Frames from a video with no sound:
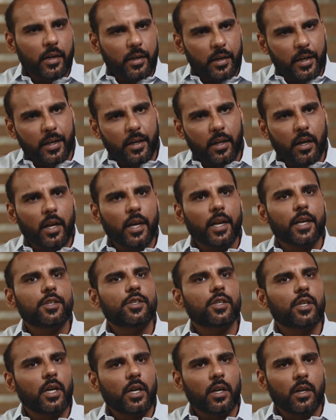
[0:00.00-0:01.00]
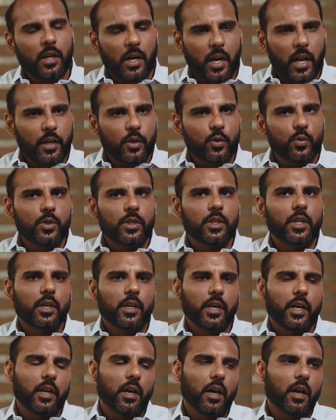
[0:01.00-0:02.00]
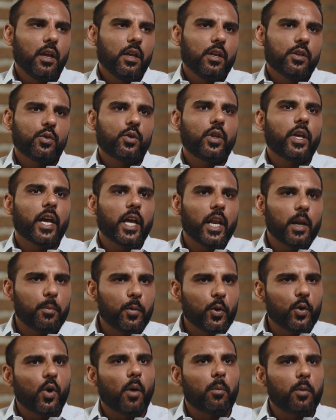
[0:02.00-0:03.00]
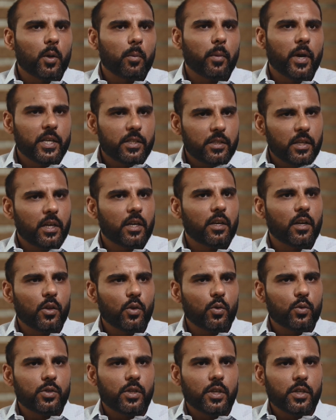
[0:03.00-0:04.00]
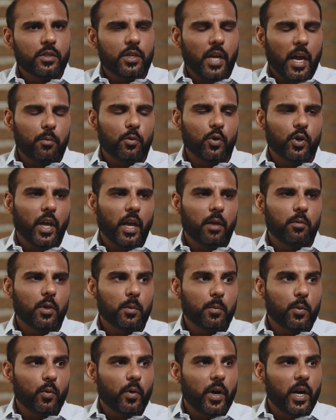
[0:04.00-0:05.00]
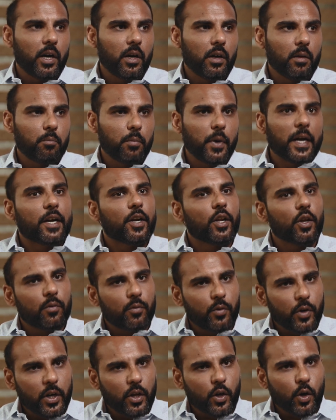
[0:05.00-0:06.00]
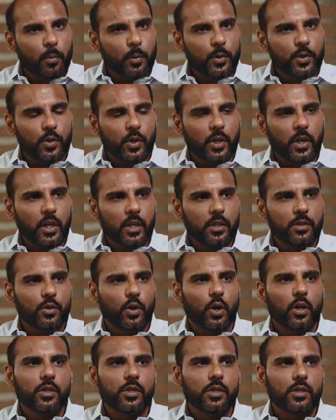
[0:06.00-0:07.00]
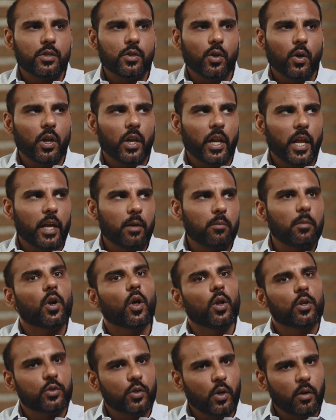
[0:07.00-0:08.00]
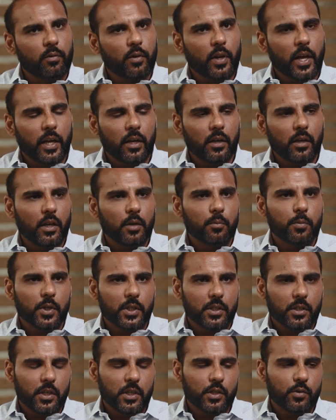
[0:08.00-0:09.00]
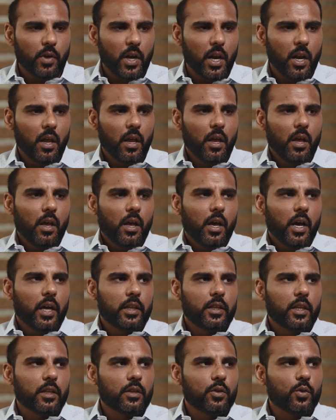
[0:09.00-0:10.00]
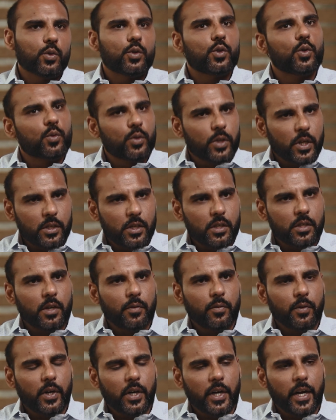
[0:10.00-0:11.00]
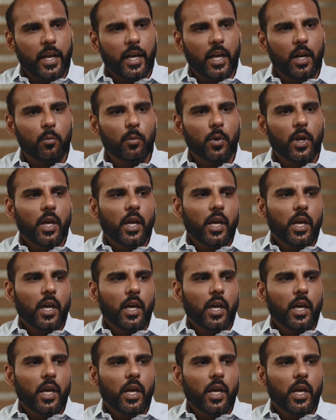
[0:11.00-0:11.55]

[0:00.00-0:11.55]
data collection and using the data. So they help you to optimize those things time to time. They provide plenty of training opportunities, not just online, but also offline, in person as well. I think those use cases definitely help.